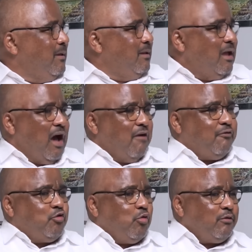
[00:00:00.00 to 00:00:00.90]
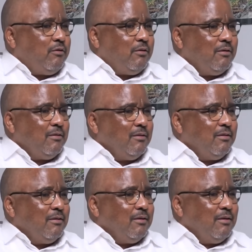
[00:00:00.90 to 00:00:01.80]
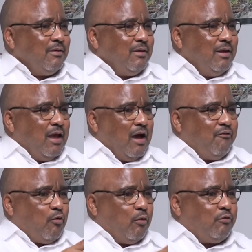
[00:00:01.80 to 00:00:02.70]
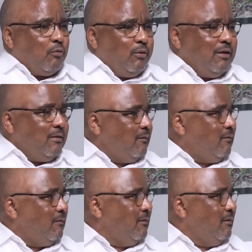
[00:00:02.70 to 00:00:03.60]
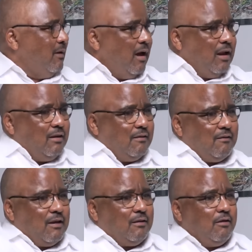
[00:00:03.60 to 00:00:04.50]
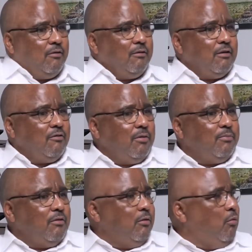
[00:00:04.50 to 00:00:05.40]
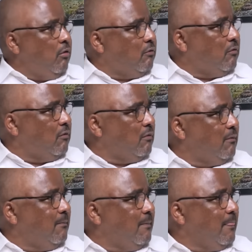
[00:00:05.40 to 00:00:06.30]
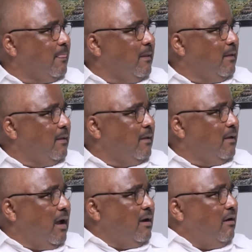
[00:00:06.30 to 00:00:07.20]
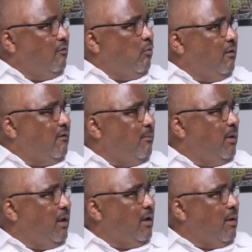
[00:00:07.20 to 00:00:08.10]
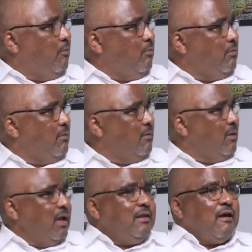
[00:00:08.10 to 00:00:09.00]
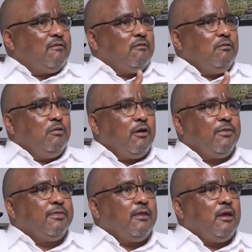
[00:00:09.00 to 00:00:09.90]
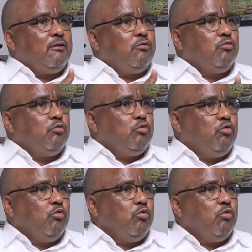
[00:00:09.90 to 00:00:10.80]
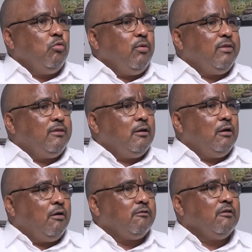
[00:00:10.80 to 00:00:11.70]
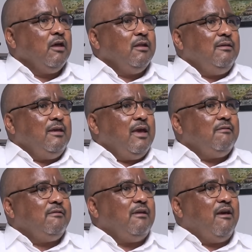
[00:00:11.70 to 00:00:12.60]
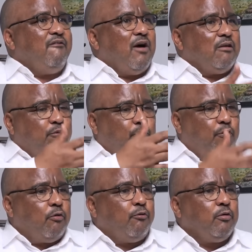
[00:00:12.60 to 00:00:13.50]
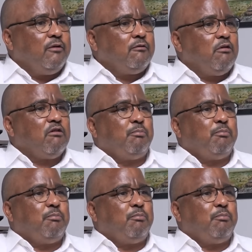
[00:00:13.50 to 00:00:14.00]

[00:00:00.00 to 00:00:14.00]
They have chosen, they have consolidated, and they reap the rewards. And that is what is happening in Cameroon. It has nothing to do with the laws. The SDF has fought for these laws.